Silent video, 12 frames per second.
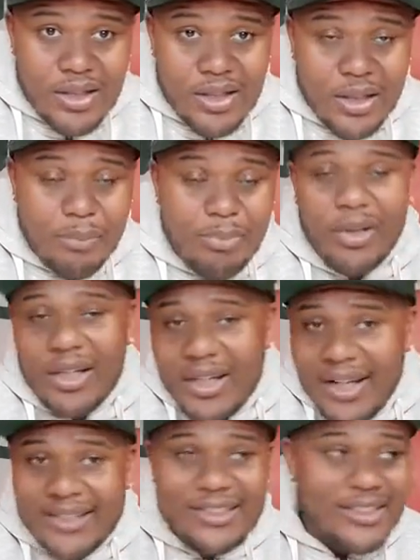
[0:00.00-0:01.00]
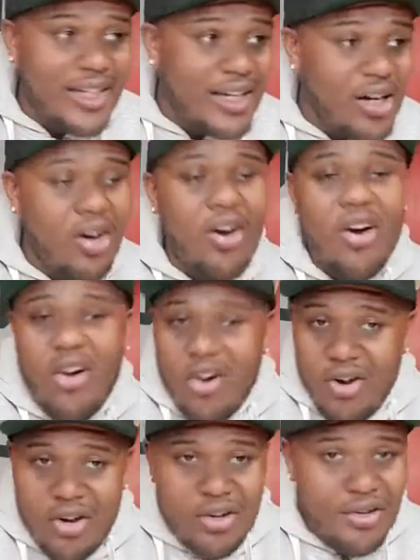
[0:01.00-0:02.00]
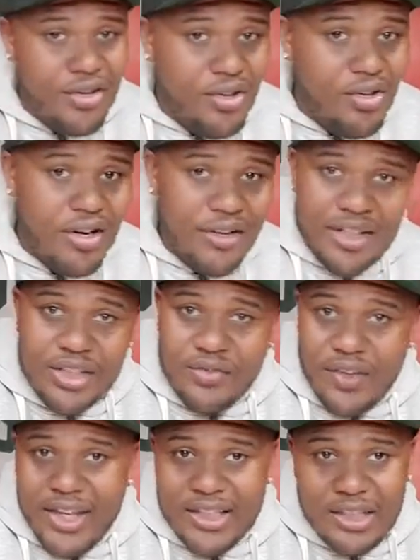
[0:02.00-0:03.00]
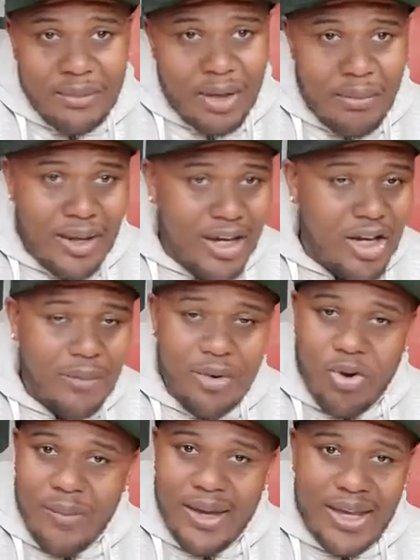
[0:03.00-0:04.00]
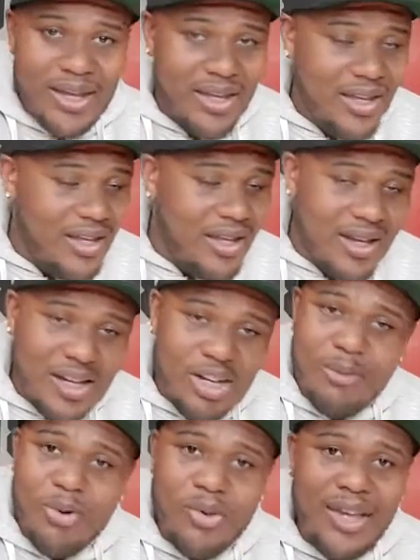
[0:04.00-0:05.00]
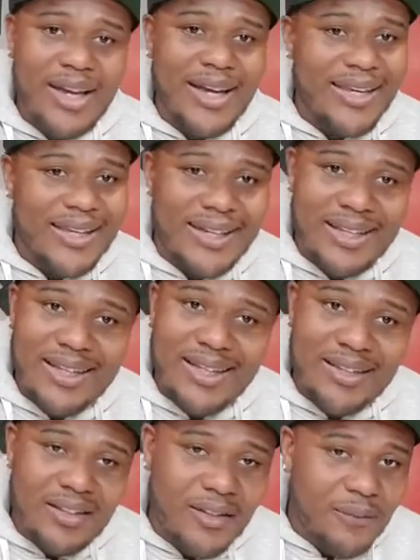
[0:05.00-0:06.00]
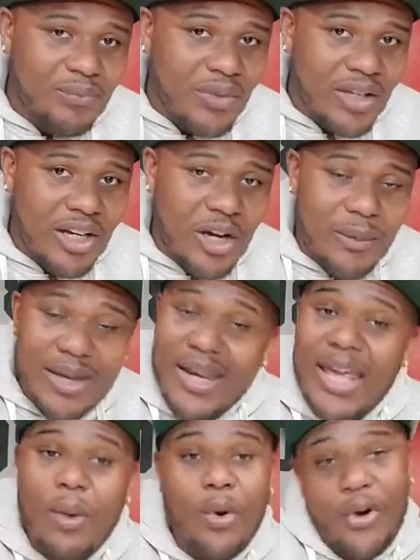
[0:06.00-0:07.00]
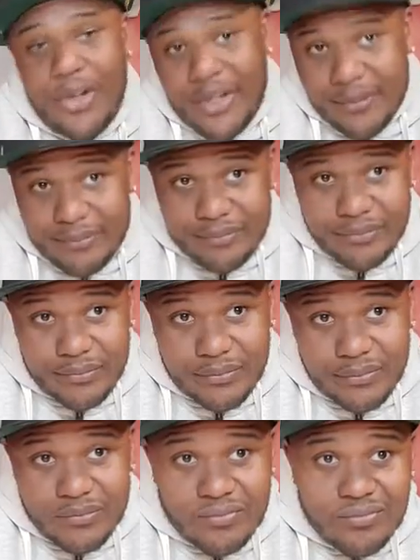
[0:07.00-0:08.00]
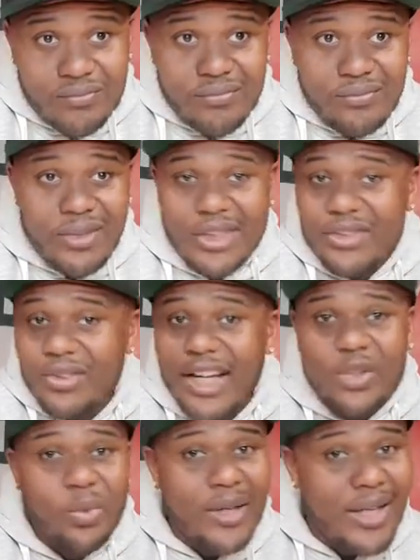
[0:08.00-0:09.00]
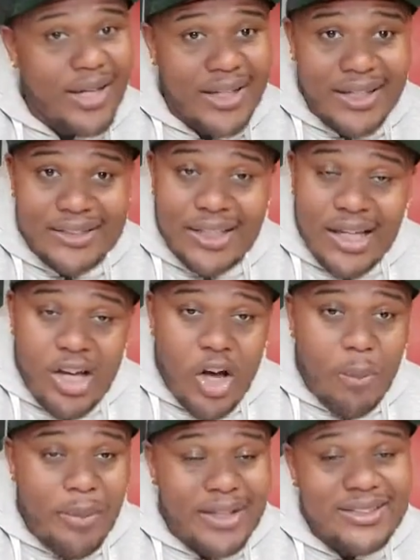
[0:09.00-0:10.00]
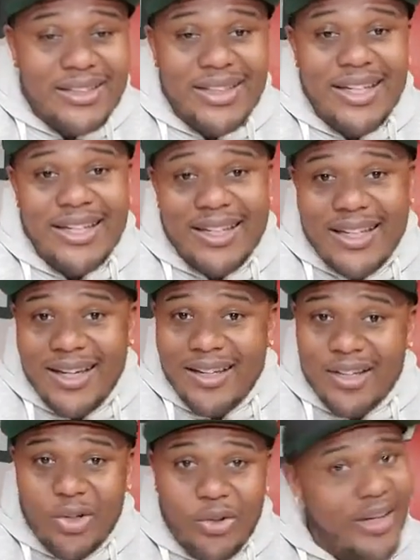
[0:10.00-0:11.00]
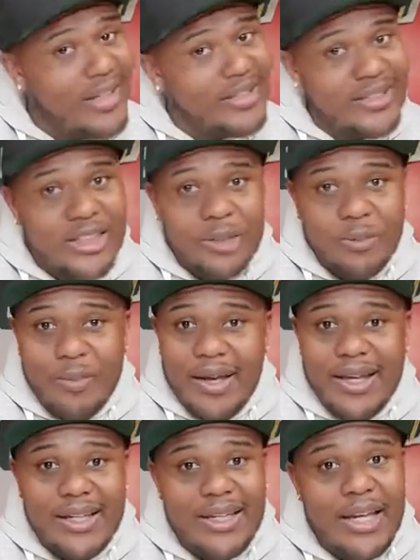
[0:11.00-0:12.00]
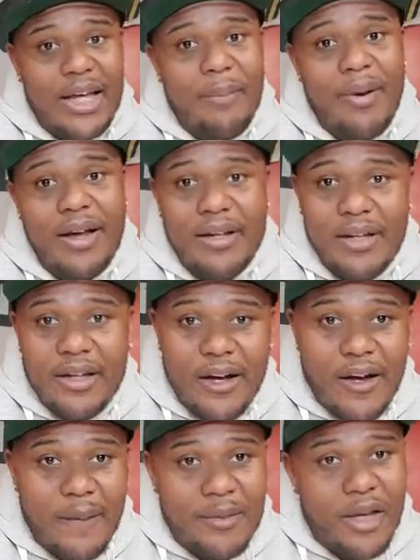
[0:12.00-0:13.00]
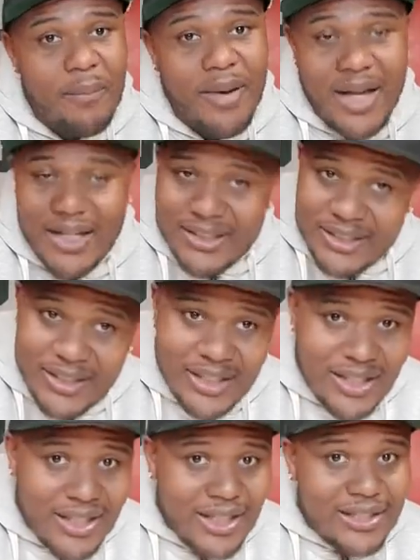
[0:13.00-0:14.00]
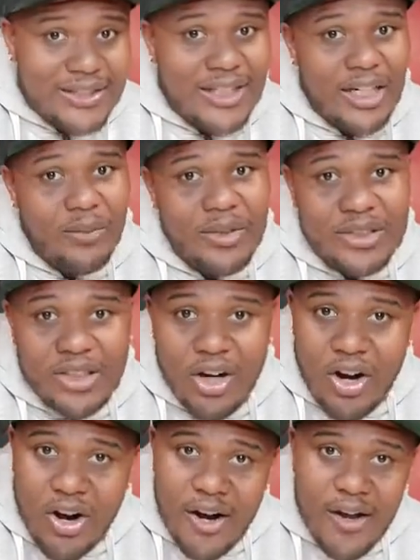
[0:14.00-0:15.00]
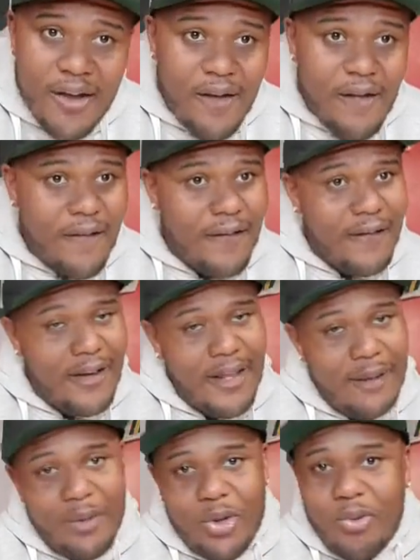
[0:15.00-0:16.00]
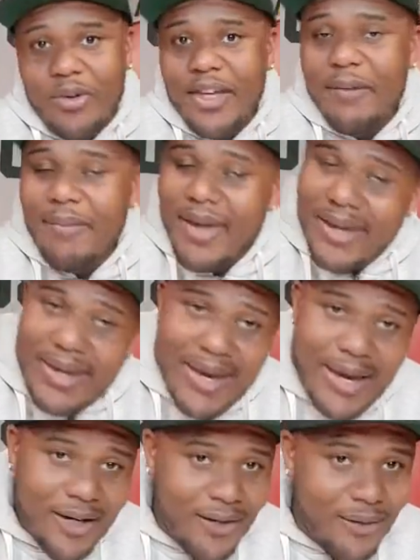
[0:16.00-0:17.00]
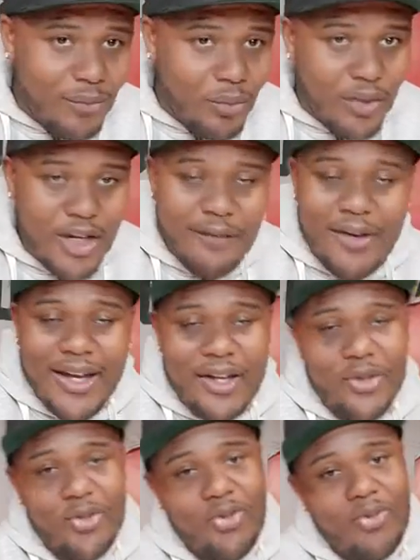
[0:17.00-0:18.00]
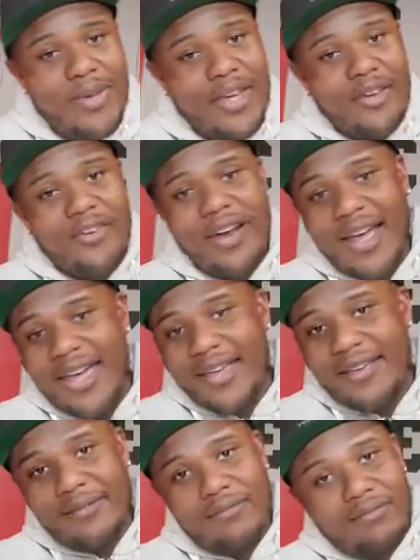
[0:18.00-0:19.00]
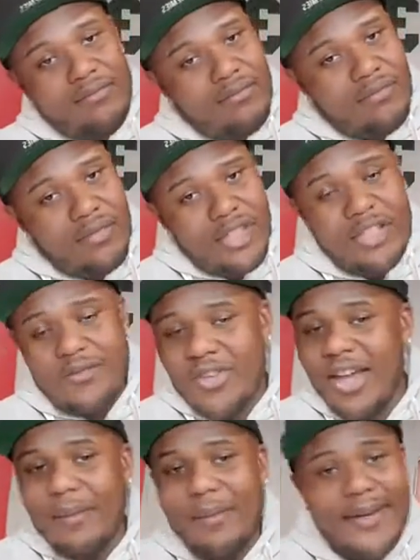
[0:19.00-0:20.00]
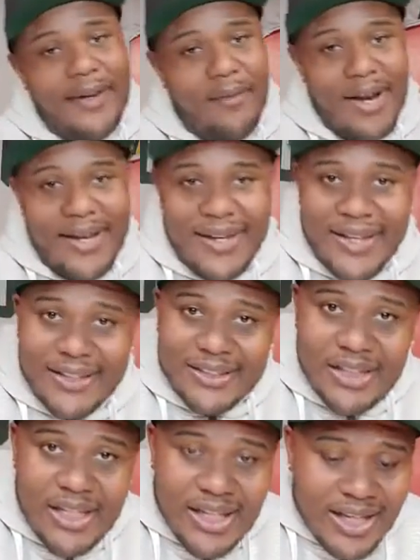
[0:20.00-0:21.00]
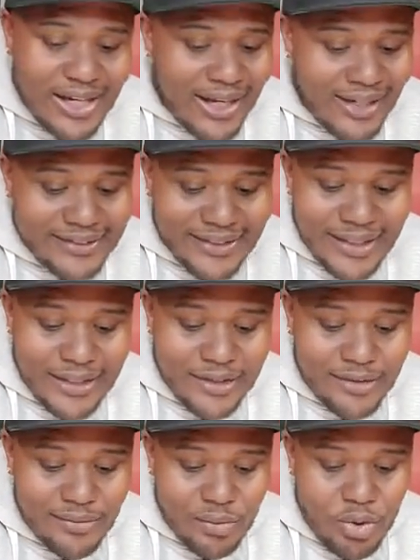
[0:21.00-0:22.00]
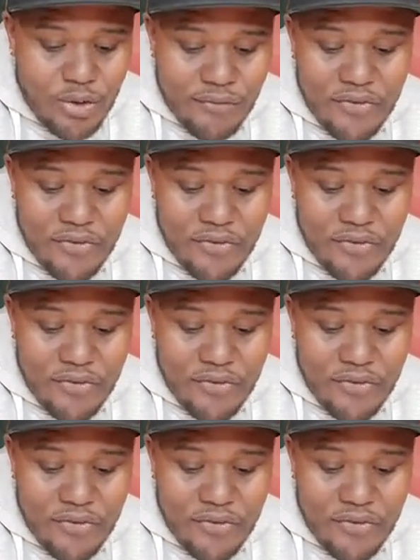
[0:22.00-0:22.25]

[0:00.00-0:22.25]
The Brooklyn Nets is taking all the New York Knicks fans. I'm like, come on, man. Come on. Y'all got to get together. It ain't working. So that's what that is. Knicks need to get together. Go ahead, send Spike Lee the apology. Tell him we're sorry. Let him know you're going to get back at him. Whatever you got to do, make it right. Just you got to make that right, Knicks. Like I said, because if you're a